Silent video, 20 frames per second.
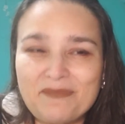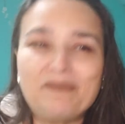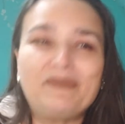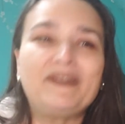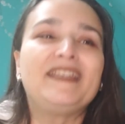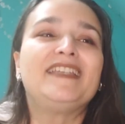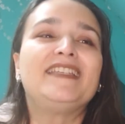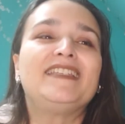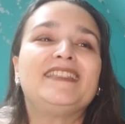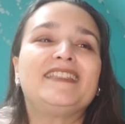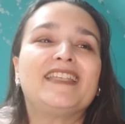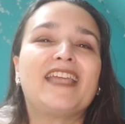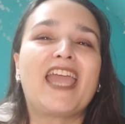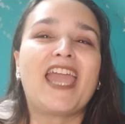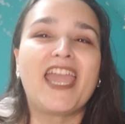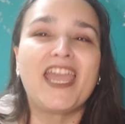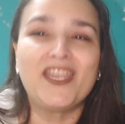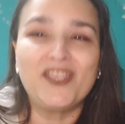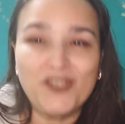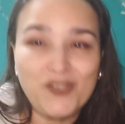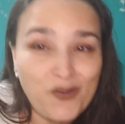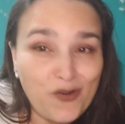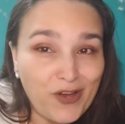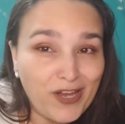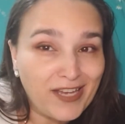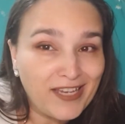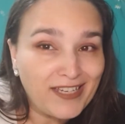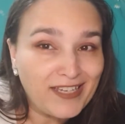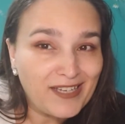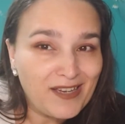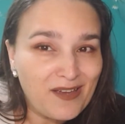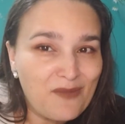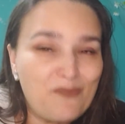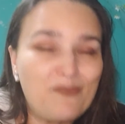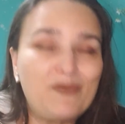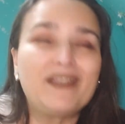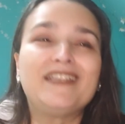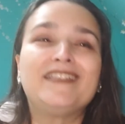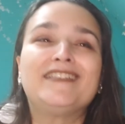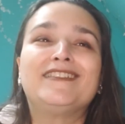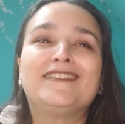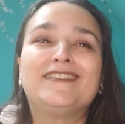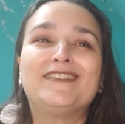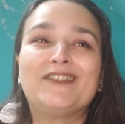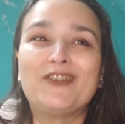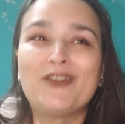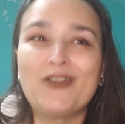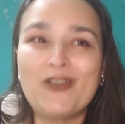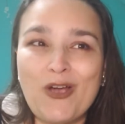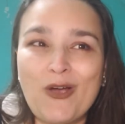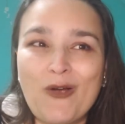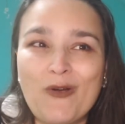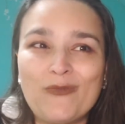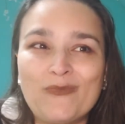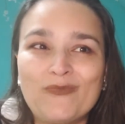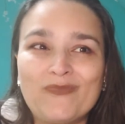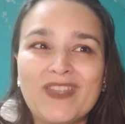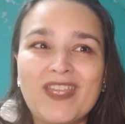Please enjoy. Please go.